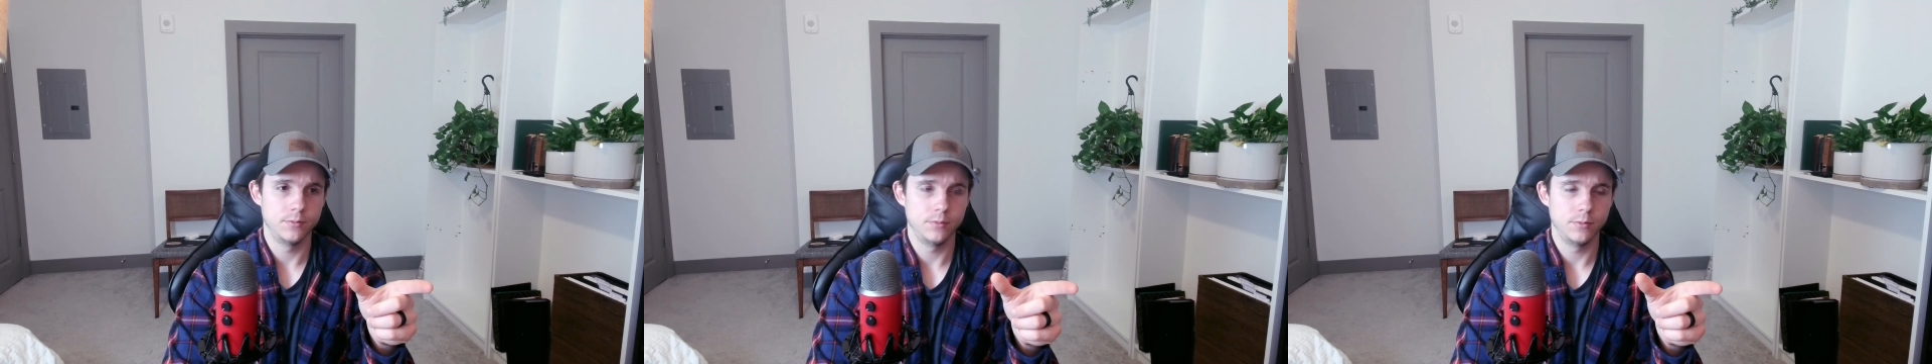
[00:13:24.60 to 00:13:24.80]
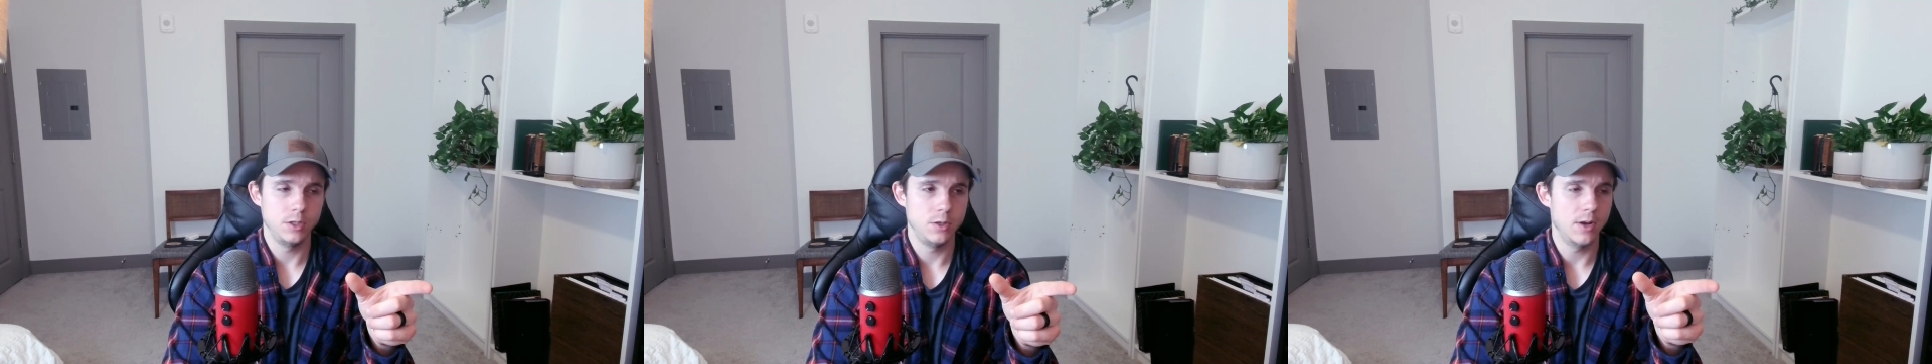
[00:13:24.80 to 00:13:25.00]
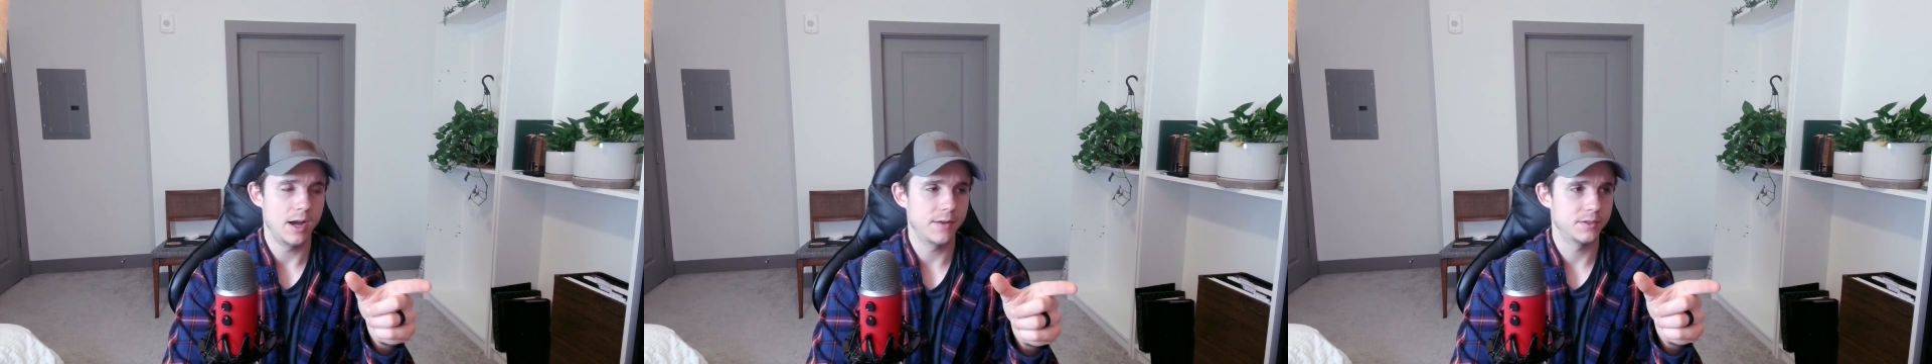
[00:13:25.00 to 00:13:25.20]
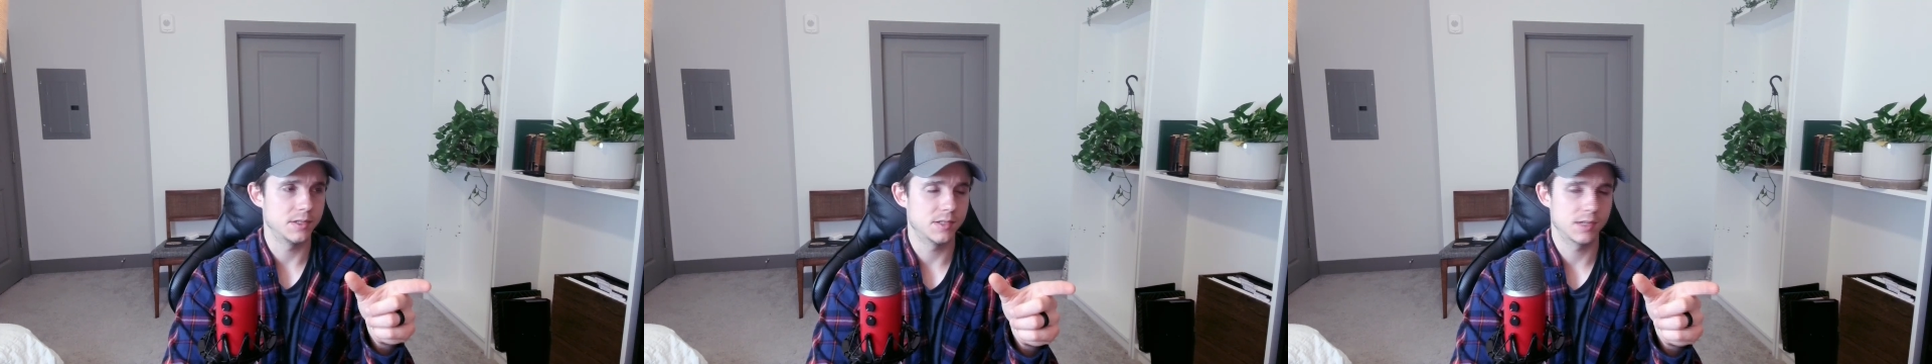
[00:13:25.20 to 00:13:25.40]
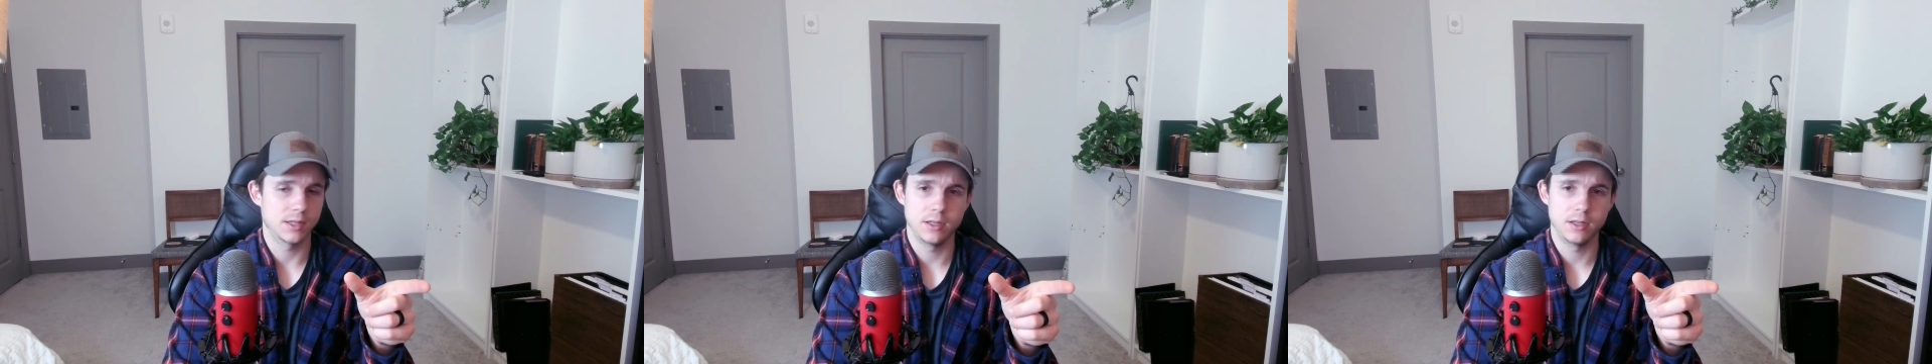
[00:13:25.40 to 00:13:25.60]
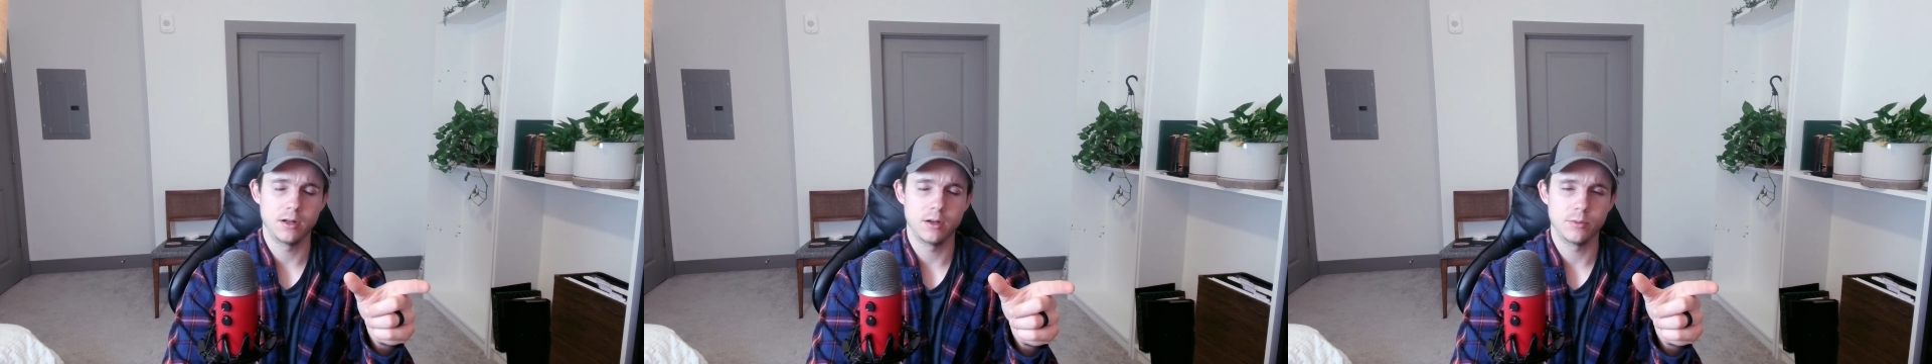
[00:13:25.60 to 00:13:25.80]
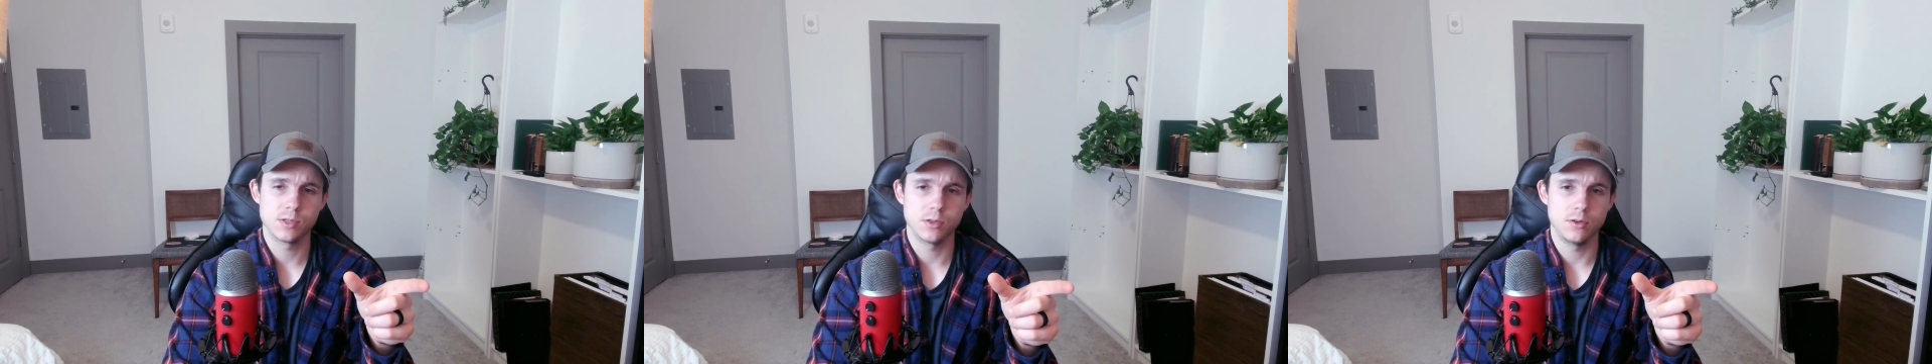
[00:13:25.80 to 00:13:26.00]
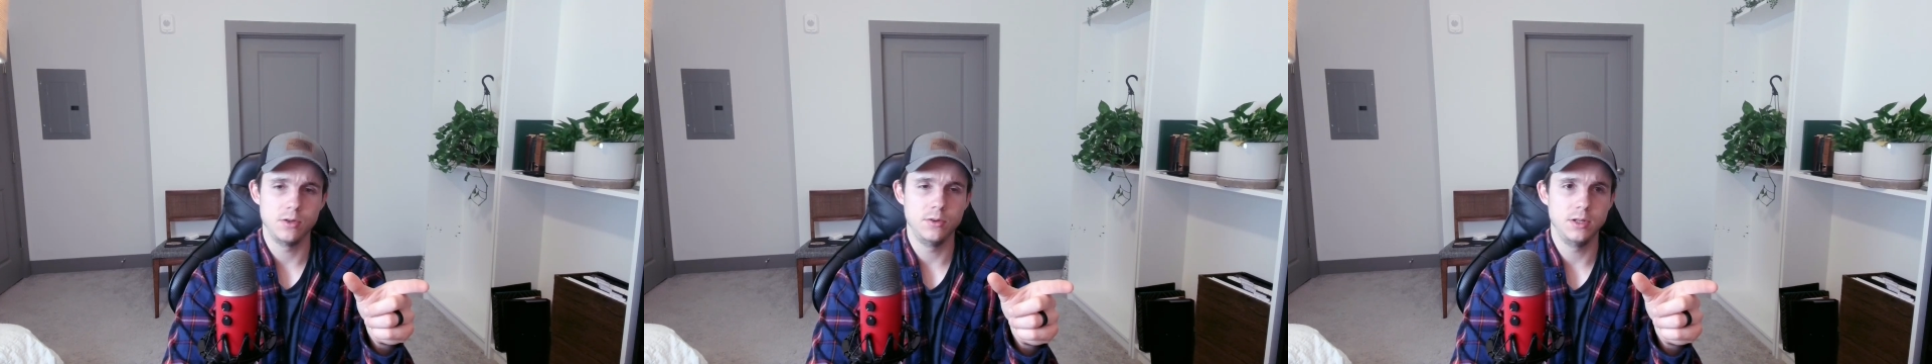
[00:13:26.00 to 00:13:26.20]
You have to set that up,
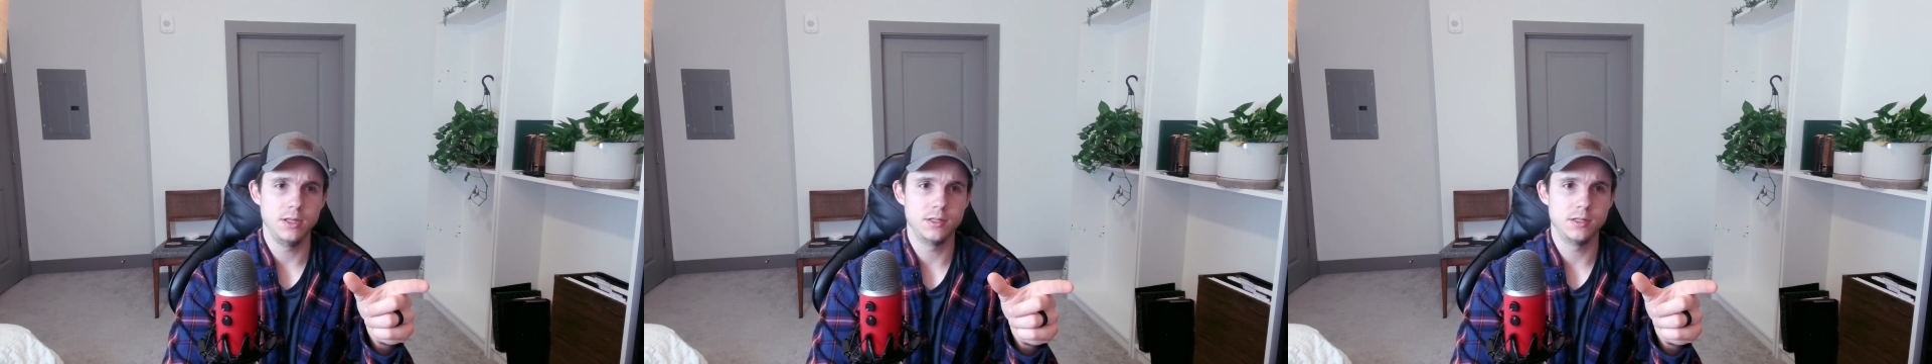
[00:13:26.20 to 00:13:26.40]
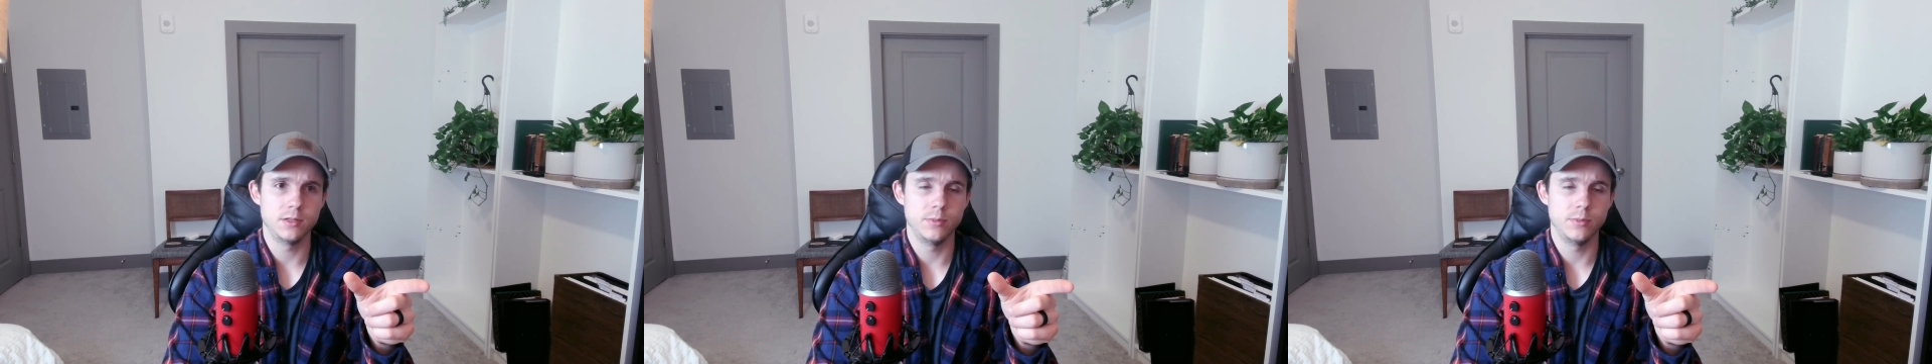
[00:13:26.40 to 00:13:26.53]
so you need